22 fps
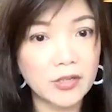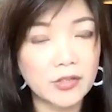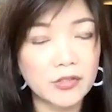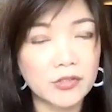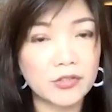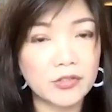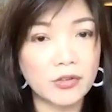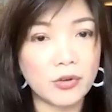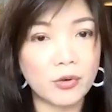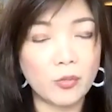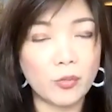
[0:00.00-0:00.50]

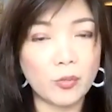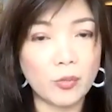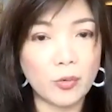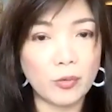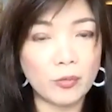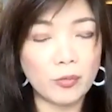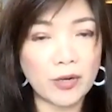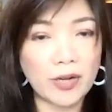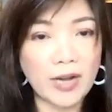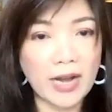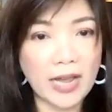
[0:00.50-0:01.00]
So
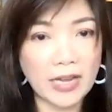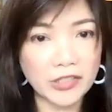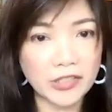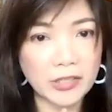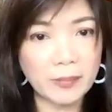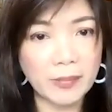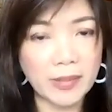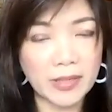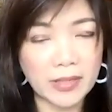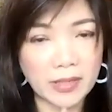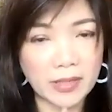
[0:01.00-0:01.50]
we're actually
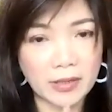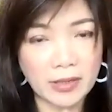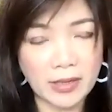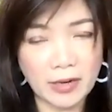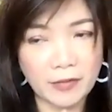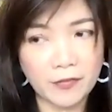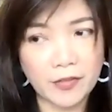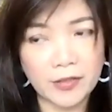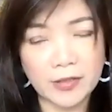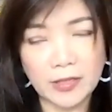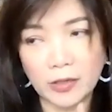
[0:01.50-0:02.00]
making an
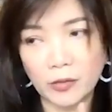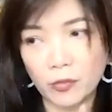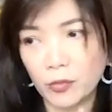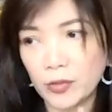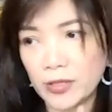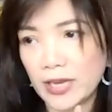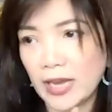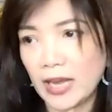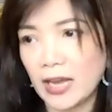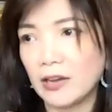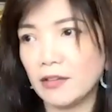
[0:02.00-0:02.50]
effort that we
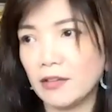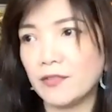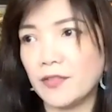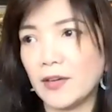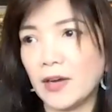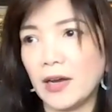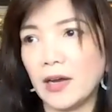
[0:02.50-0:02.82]
have,